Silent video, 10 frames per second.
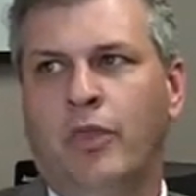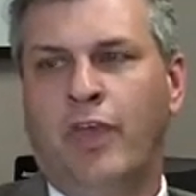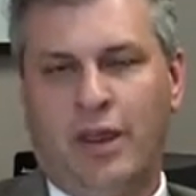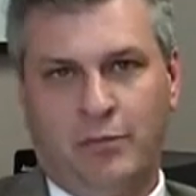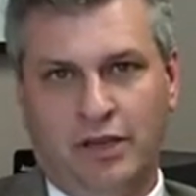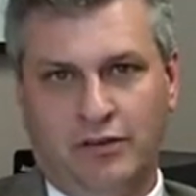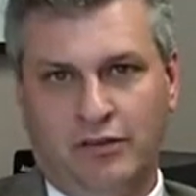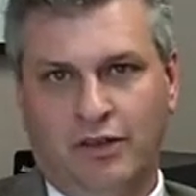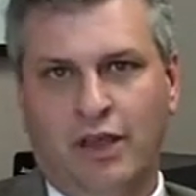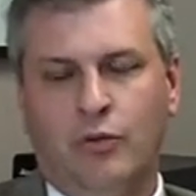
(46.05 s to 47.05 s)
That being
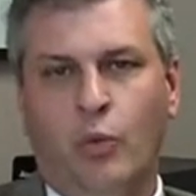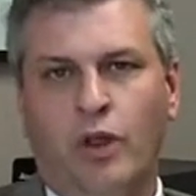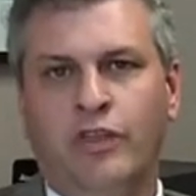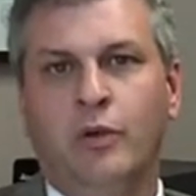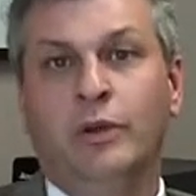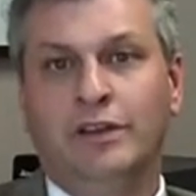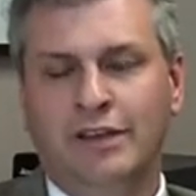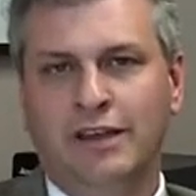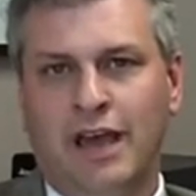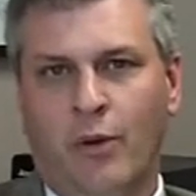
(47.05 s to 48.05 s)
said, the one thing we
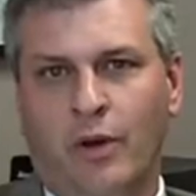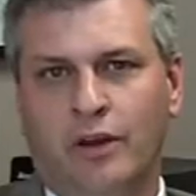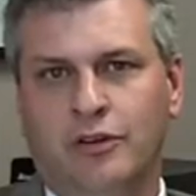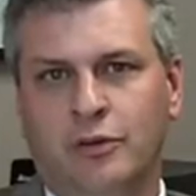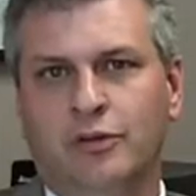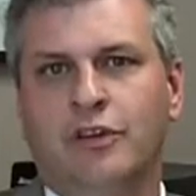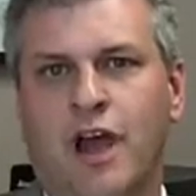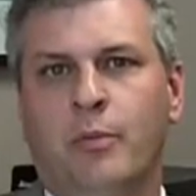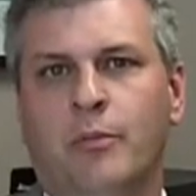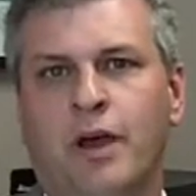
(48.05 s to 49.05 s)
did not want to do is
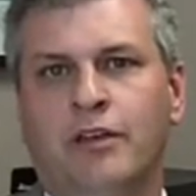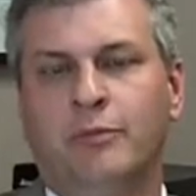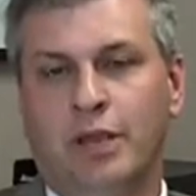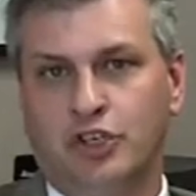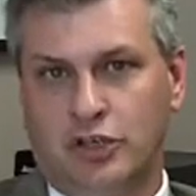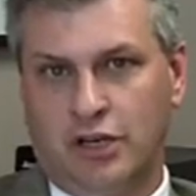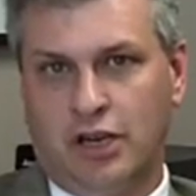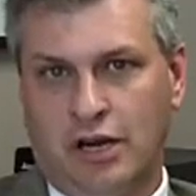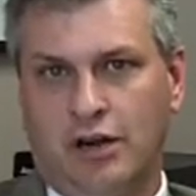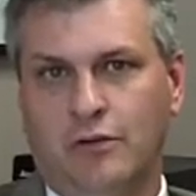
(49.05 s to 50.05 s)
compromise patient
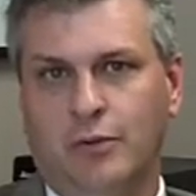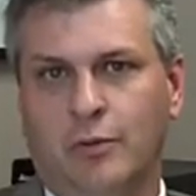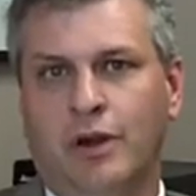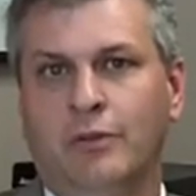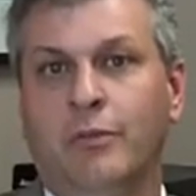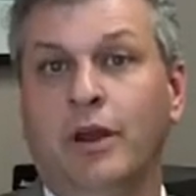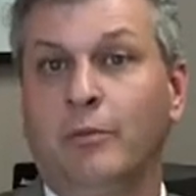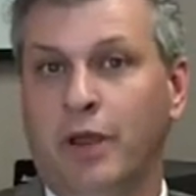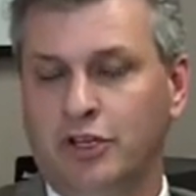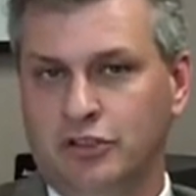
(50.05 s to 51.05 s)
care. We wanted
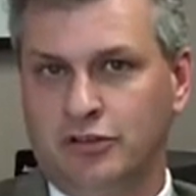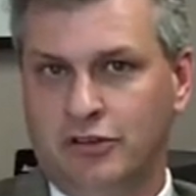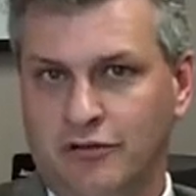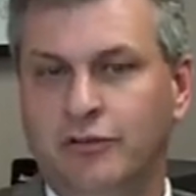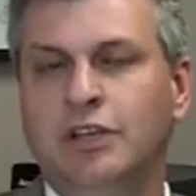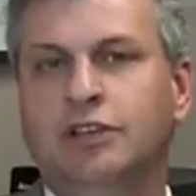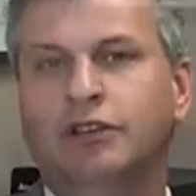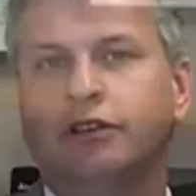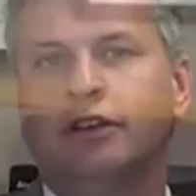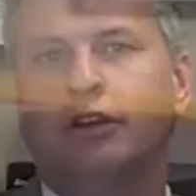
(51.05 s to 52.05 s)
better patients'
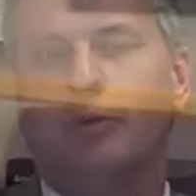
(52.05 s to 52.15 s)
convenience